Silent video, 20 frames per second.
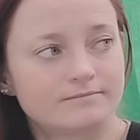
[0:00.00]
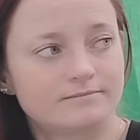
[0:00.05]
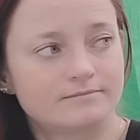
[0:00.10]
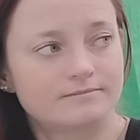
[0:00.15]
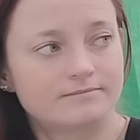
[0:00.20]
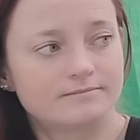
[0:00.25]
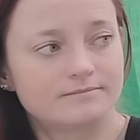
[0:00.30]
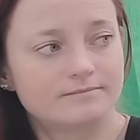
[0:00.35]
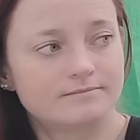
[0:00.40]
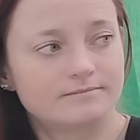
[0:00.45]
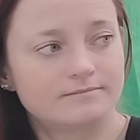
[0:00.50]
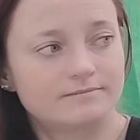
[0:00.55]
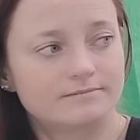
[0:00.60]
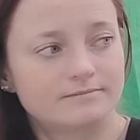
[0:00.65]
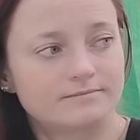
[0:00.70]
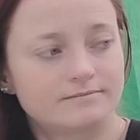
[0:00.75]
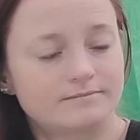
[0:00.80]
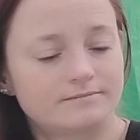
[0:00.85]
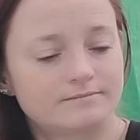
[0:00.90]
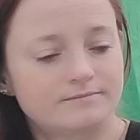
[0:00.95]

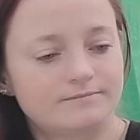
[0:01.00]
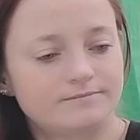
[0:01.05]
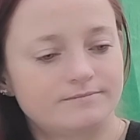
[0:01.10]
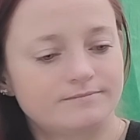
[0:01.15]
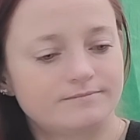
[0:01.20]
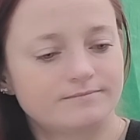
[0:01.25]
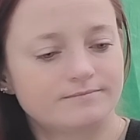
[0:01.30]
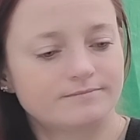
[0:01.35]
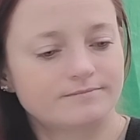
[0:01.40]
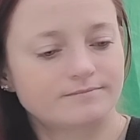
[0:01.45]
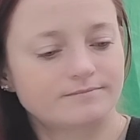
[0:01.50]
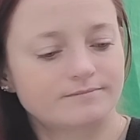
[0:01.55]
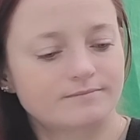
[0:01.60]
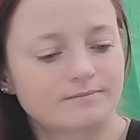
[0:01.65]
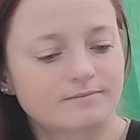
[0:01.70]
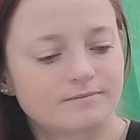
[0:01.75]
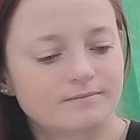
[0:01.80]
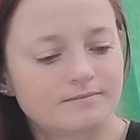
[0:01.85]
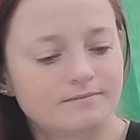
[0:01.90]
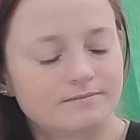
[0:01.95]

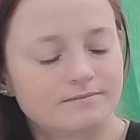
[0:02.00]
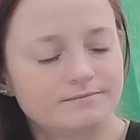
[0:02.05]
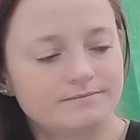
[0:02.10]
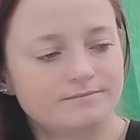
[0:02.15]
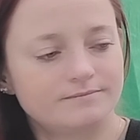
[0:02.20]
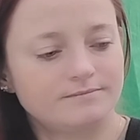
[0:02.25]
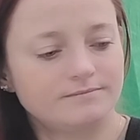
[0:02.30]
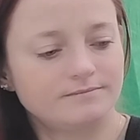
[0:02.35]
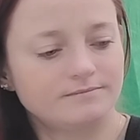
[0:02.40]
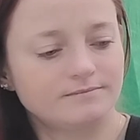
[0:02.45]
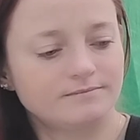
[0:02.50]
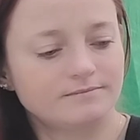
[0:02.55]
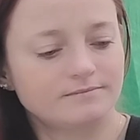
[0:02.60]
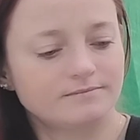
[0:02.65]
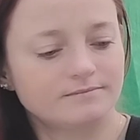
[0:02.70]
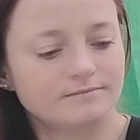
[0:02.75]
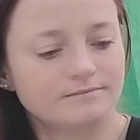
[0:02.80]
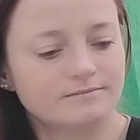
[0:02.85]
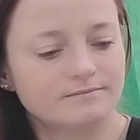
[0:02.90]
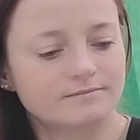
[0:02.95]

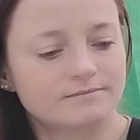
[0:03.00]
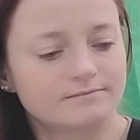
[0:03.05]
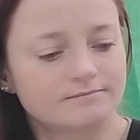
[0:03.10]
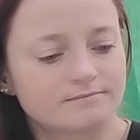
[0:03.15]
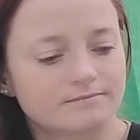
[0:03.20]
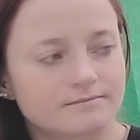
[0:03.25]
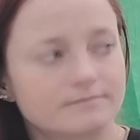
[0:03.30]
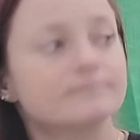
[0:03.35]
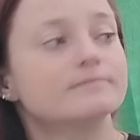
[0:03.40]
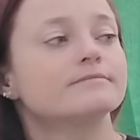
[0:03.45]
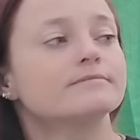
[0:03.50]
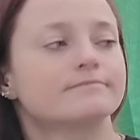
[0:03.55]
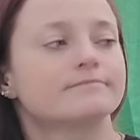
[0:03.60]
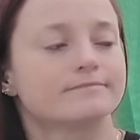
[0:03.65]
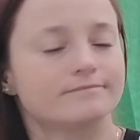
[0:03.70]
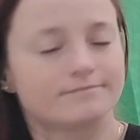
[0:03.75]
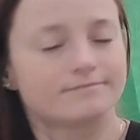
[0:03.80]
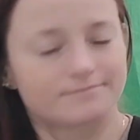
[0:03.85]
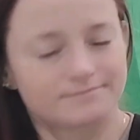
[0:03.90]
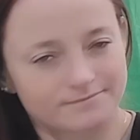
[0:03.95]

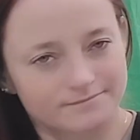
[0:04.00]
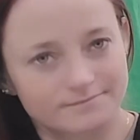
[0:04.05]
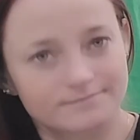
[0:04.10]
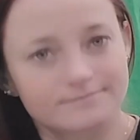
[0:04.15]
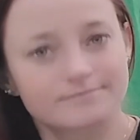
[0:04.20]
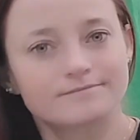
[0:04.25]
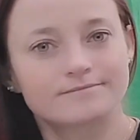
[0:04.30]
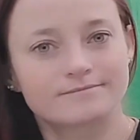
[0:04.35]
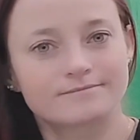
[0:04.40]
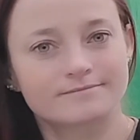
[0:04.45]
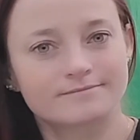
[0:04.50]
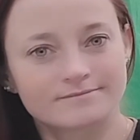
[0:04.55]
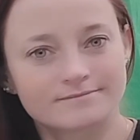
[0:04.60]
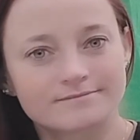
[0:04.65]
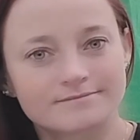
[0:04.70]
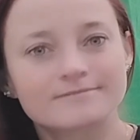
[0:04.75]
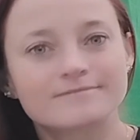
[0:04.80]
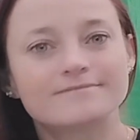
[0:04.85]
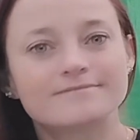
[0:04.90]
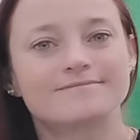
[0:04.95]

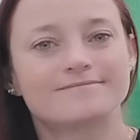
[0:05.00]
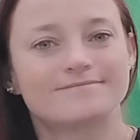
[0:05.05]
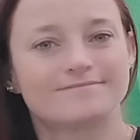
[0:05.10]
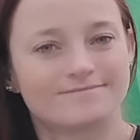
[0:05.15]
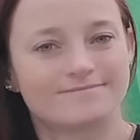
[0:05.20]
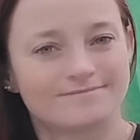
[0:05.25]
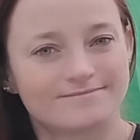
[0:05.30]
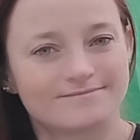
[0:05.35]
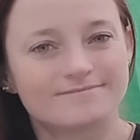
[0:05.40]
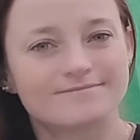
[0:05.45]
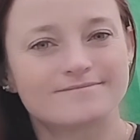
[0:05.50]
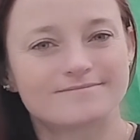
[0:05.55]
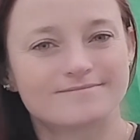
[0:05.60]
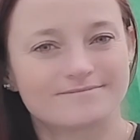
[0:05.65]
The person shown says nothing.